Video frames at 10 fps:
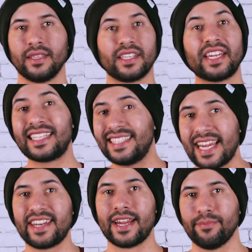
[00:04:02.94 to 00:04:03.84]
The
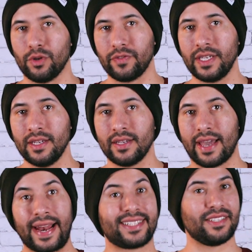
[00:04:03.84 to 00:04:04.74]
1999 movie
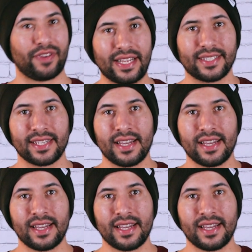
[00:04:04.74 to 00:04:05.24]
and its events